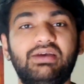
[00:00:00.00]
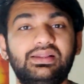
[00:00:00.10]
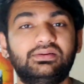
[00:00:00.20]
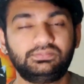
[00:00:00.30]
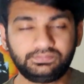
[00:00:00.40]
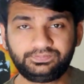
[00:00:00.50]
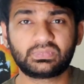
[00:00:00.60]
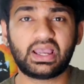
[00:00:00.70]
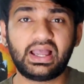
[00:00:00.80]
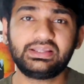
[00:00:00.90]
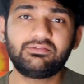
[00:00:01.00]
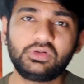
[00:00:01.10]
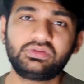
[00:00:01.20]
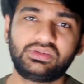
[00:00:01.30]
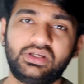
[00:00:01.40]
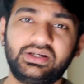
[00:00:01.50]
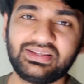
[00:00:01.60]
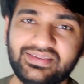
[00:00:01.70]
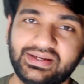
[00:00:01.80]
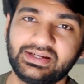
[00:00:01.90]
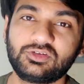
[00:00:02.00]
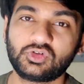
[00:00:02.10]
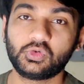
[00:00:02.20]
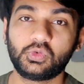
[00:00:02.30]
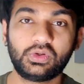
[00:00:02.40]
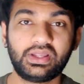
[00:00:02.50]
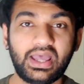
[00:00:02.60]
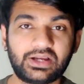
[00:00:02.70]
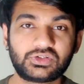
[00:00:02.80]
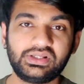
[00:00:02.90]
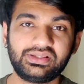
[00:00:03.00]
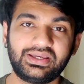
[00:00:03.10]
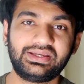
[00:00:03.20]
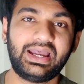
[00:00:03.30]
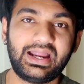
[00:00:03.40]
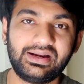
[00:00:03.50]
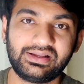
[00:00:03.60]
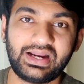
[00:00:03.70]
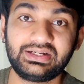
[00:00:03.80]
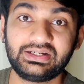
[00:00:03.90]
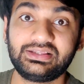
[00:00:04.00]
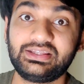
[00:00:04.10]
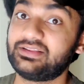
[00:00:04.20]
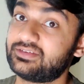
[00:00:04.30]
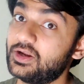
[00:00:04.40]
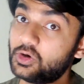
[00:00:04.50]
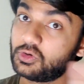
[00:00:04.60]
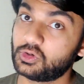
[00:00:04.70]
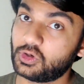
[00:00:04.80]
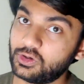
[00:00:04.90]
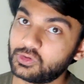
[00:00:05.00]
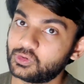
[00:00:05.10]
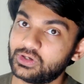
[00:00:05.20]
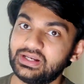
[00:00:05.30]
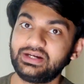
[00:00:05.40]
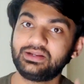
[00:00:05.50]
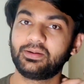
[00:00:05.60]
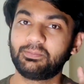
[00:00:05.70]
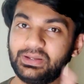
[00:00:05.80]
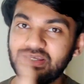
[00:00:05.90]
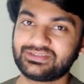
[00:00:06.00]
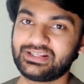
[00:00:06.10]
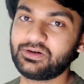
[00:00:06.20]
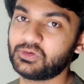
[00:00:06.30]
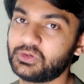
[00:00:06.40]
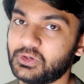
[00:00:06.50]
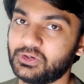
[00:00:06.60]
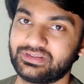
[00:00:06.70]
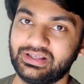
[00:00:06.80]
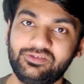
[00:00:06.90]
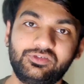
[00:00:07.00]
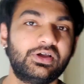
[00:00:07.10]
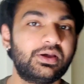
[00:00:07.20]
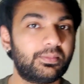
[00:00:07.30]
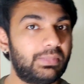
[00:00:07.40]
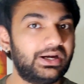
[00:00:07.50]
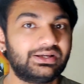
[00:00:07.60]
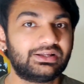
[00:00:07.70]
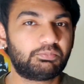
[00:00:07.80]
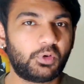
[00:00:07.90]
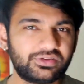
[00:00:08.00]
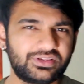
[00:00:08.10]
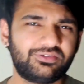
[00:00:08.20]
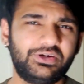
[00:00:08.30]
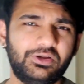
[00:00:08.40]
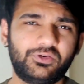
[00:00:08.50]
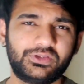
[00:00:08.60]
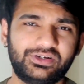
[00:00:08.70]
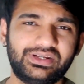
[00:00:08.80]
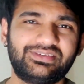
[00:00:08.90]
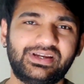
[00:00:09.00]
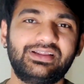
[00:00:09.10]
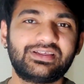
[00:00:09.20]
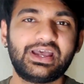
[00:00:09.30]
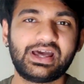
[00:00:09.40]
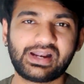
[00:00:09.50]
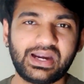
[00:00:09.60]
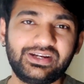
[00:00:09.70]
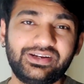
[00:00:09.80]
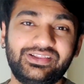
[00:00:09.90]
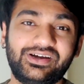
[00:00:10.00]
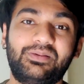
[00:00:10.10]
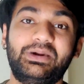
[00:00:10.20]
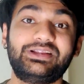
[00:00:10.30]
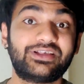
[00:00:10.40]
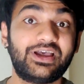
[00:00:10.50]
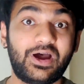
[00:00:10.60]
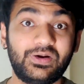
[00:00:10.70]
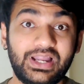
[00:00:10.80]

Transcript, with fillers: Well, I'll give you thirty seconds to actually think and write it in the answer. Do not Google it. Be stay true to yourself, but pause this video for thirty seconds. Write it in the comments.